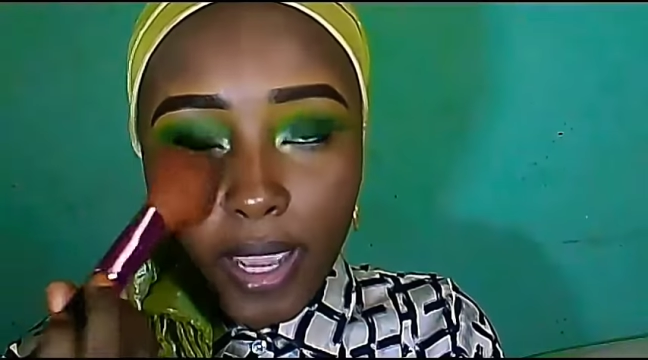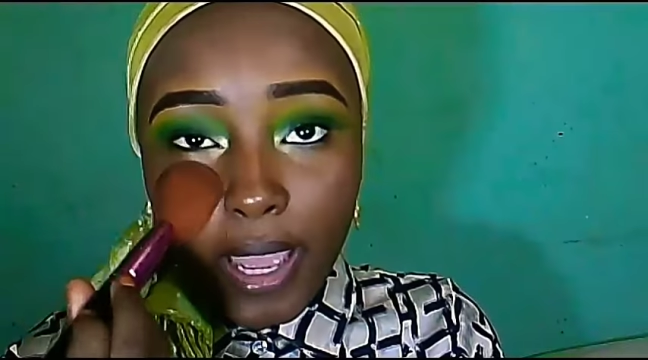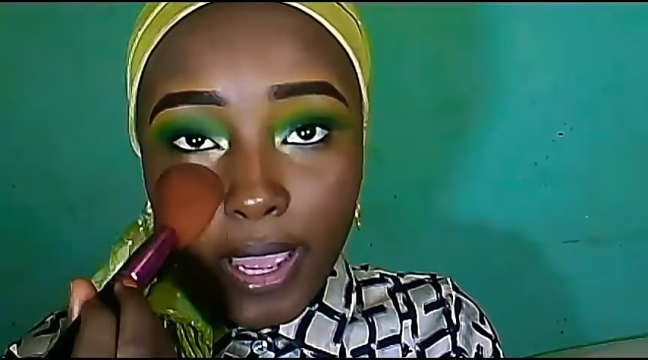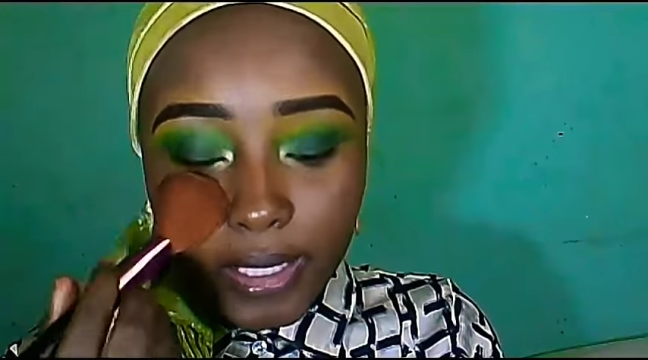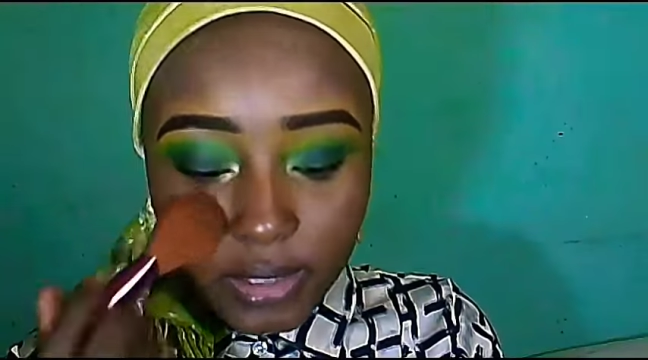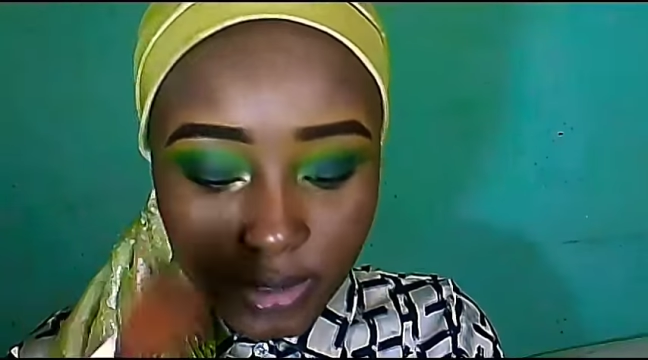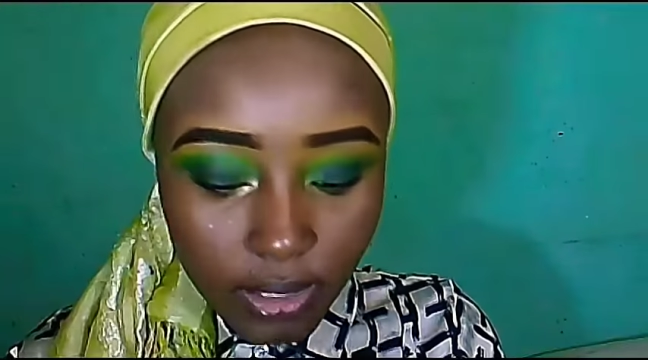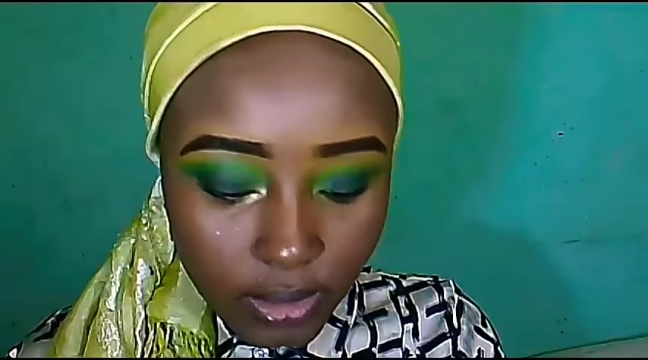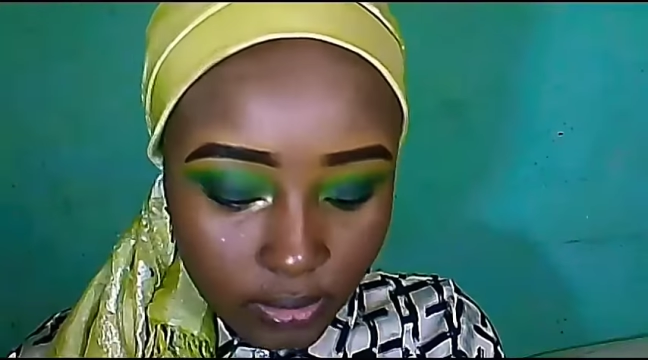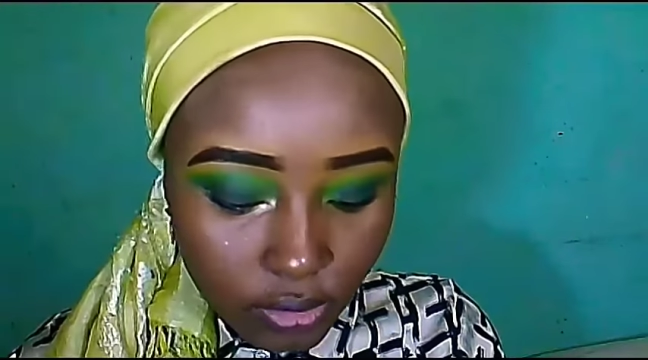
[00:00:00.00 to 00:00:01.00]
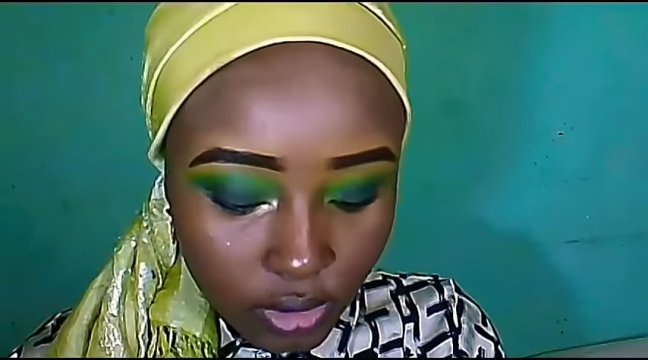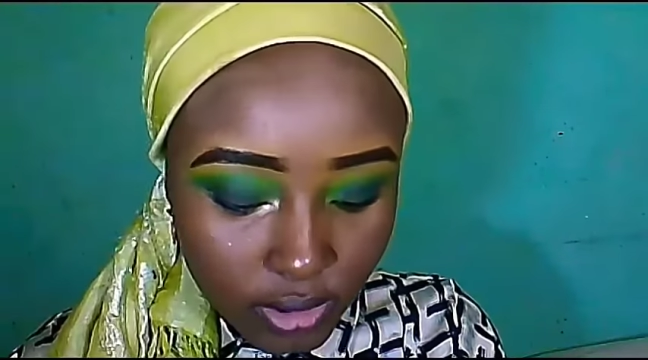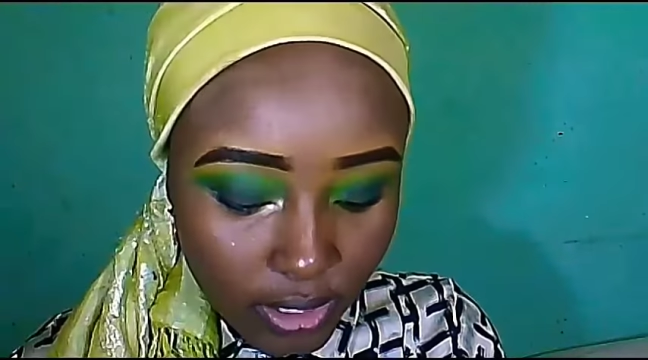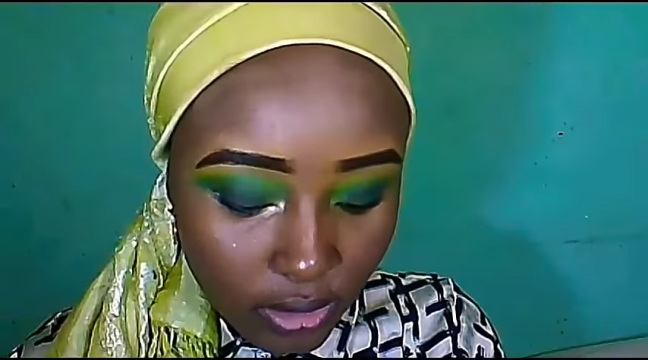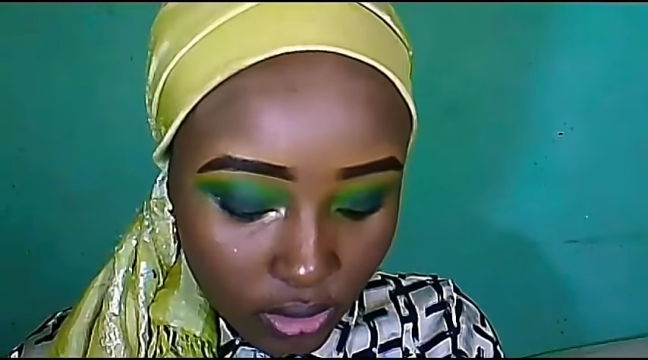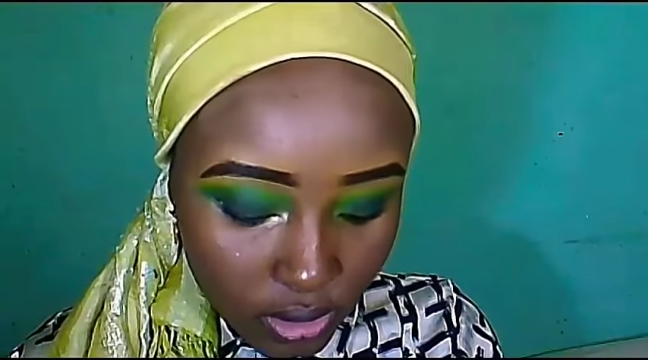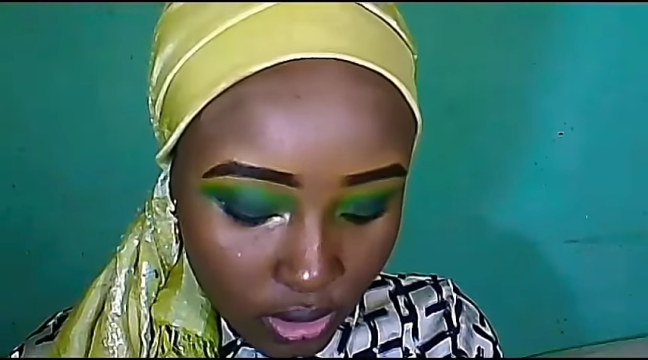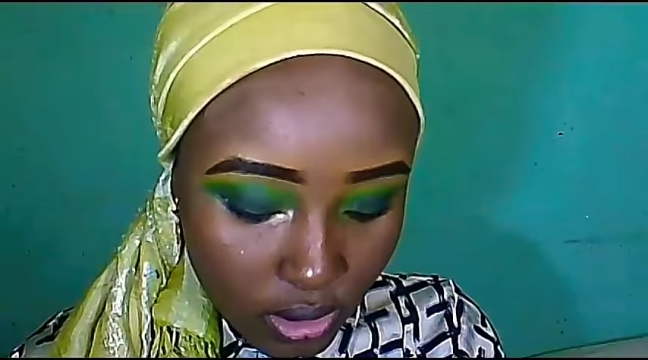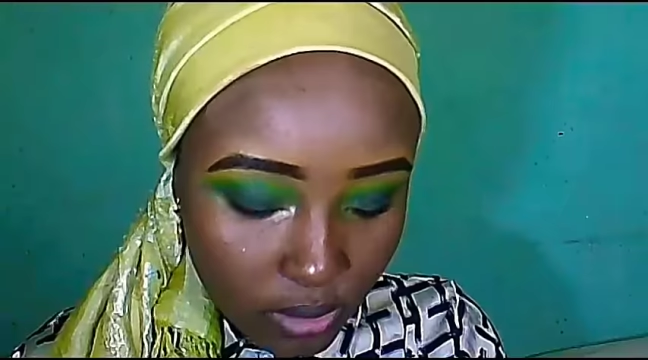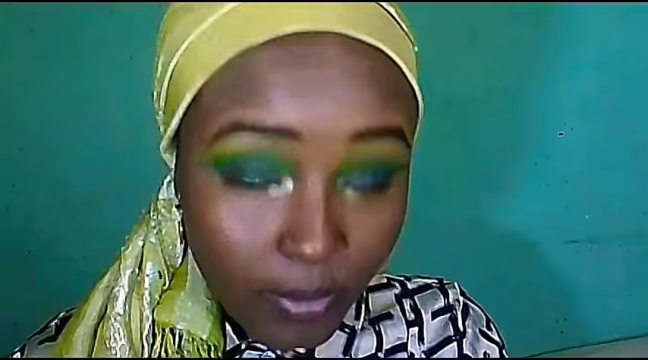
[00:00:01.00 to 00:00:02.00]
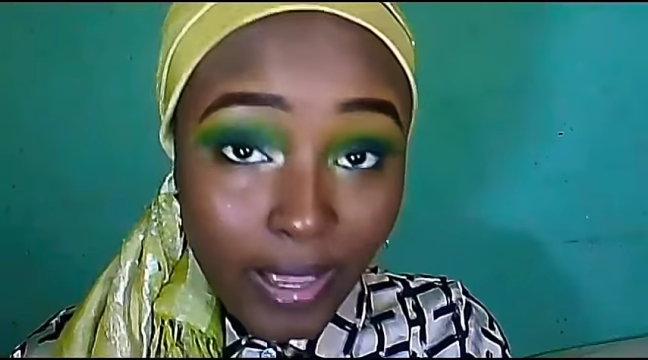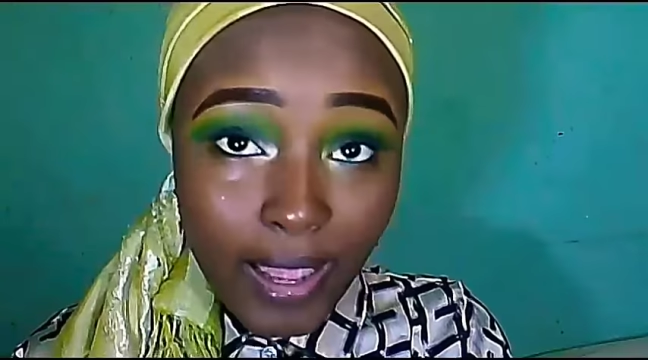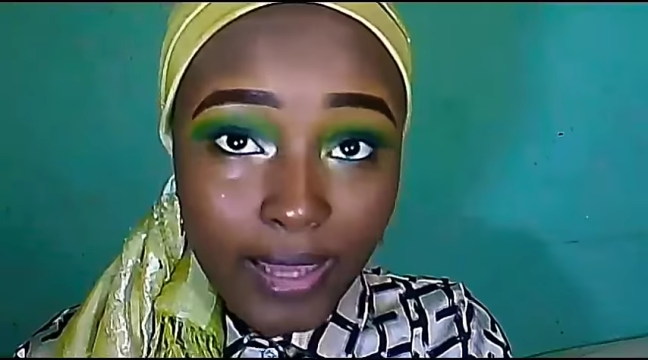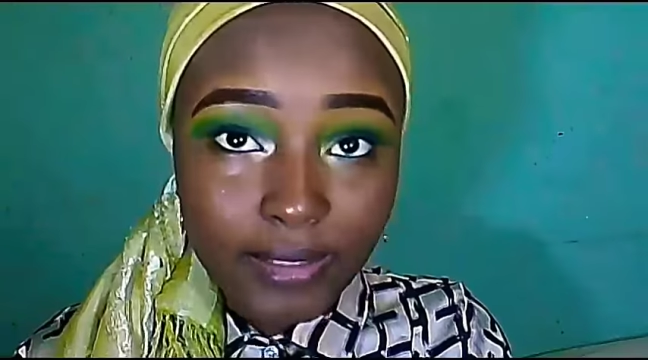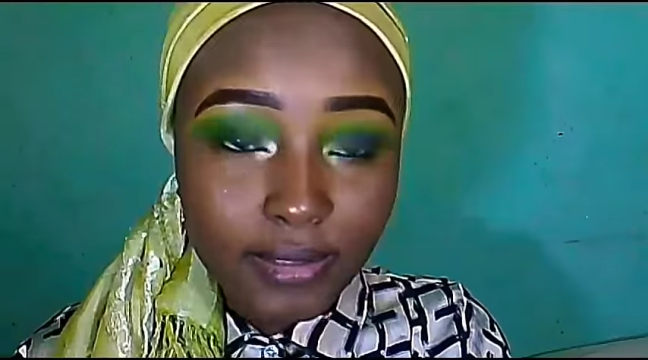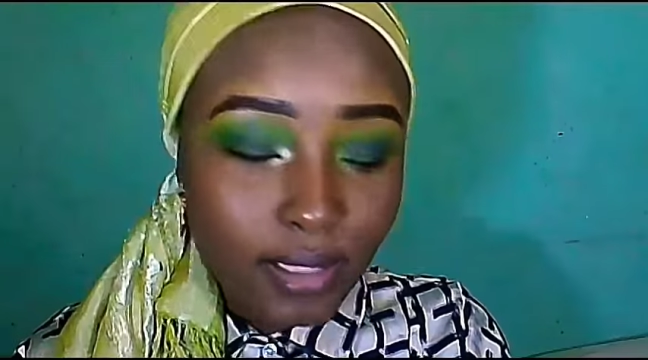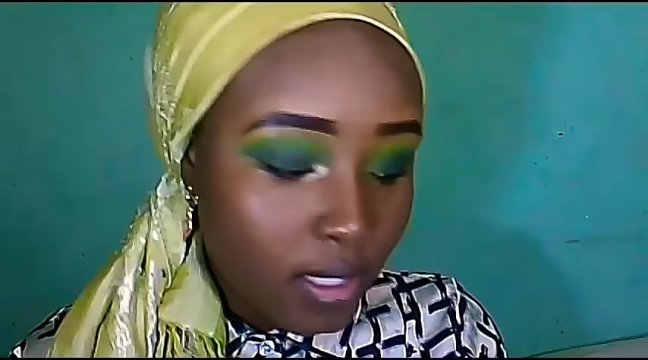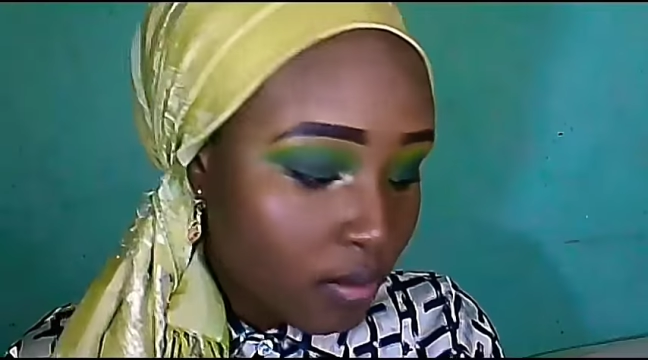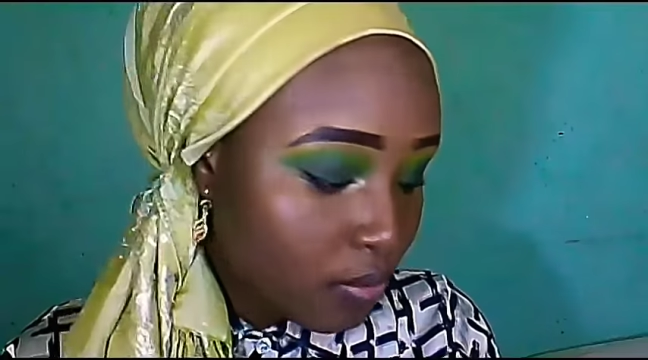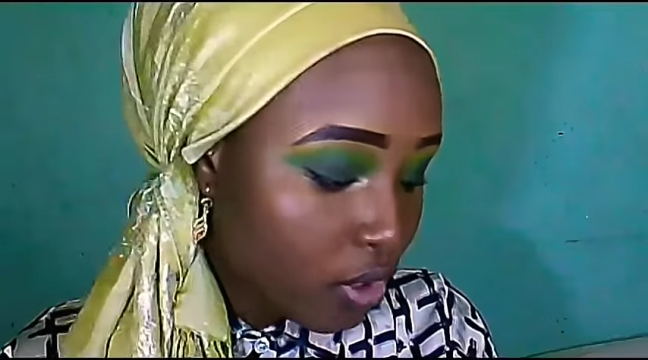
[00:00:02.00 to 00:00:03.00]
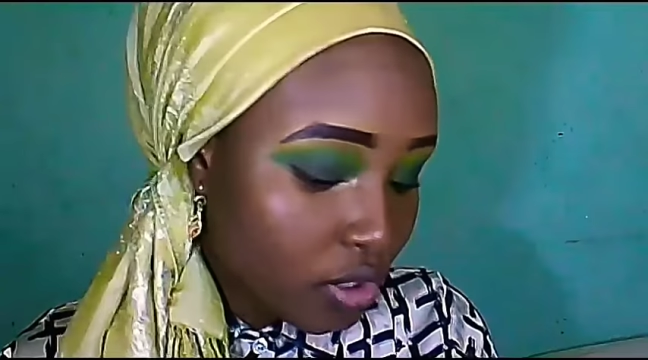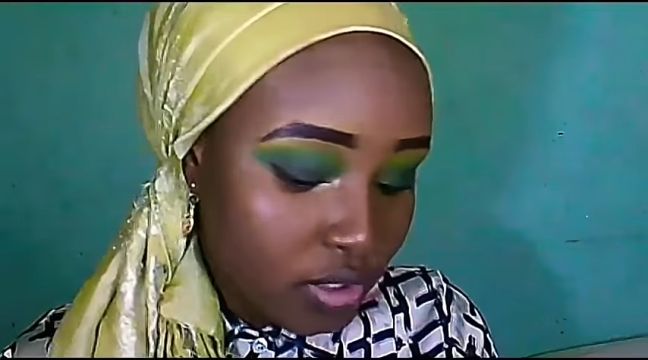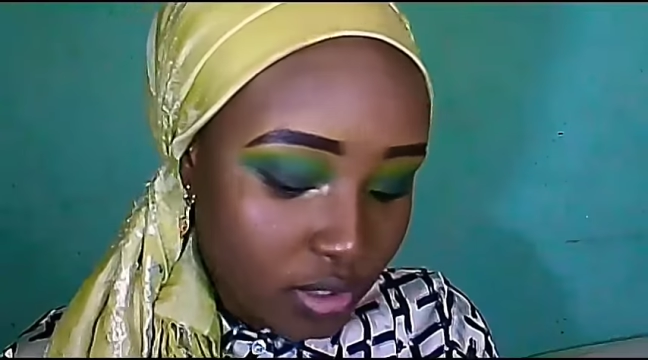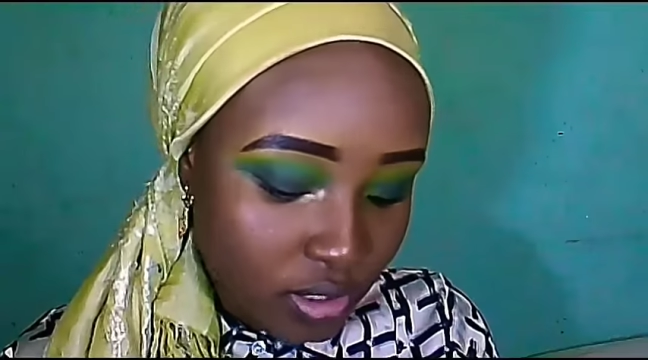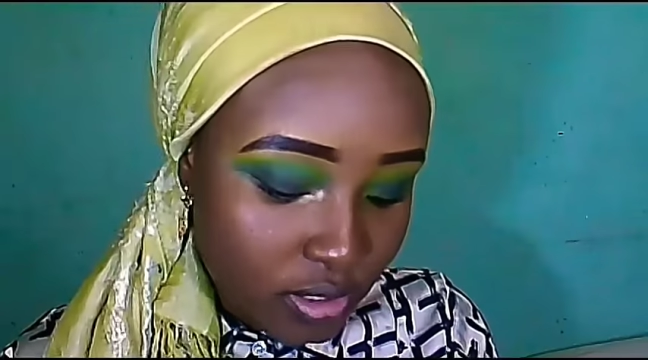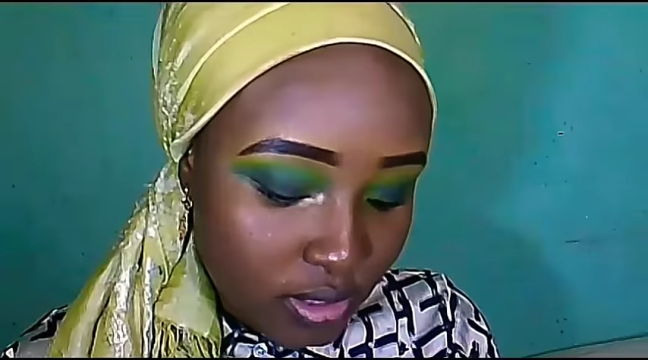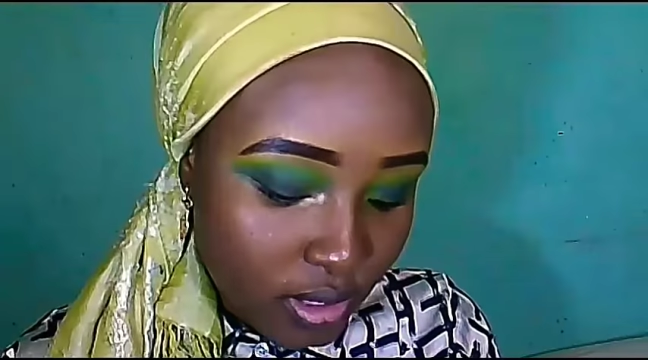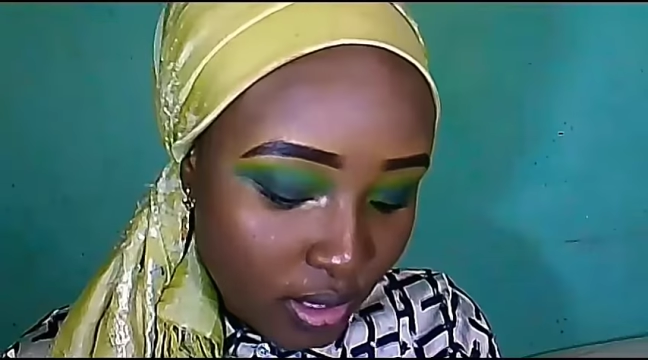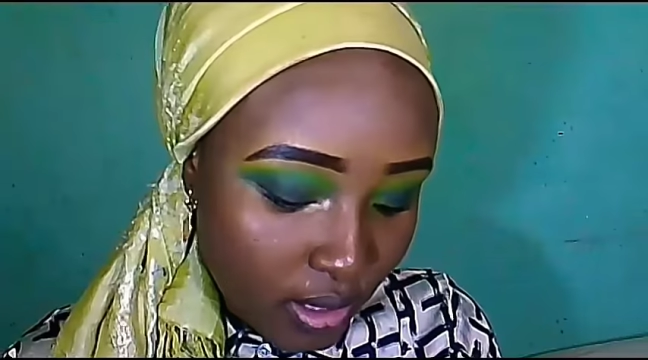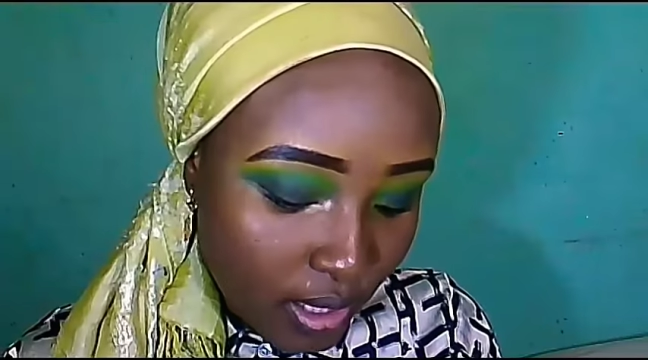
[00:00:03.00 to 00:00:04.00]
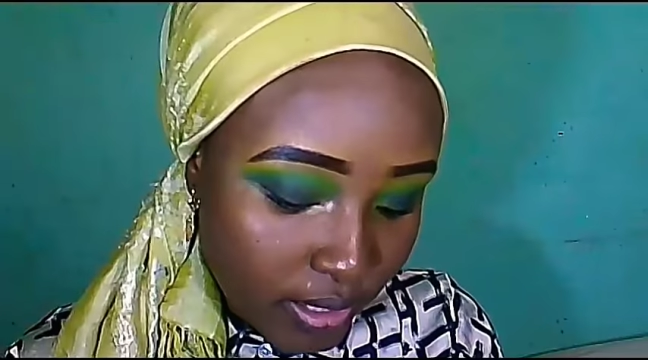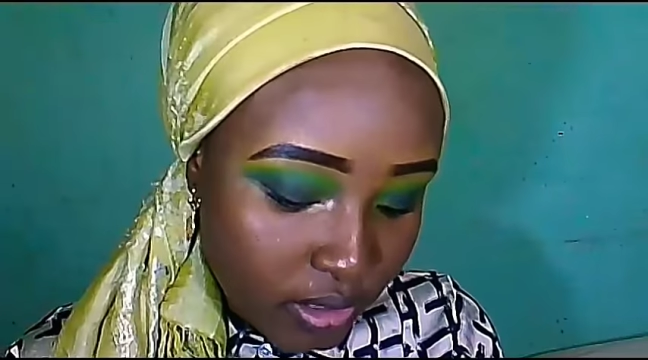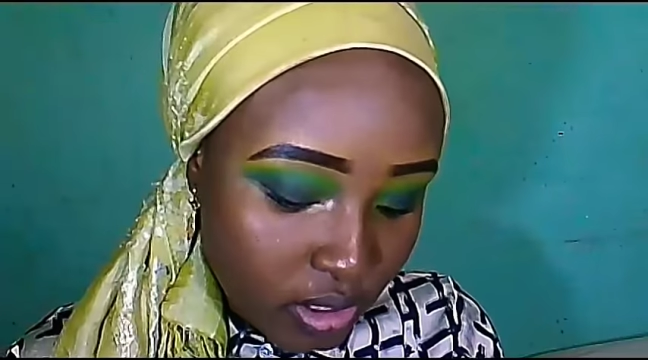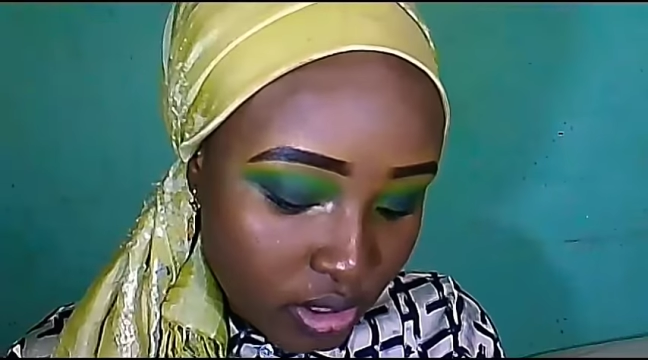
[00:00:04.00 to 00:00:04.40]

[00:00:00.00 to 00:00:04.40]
with a powder brush underneath my eyes. Press.